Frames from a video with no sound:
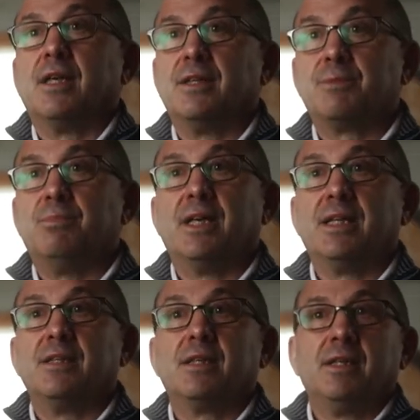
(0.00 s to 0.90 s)
This
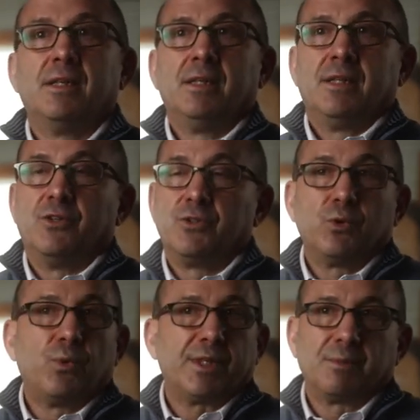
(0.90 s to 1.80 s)
blend, there's
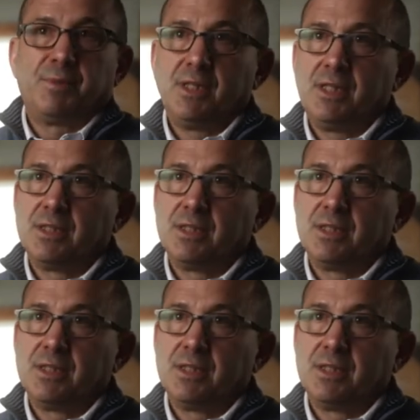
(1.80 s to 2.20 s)
no recipe,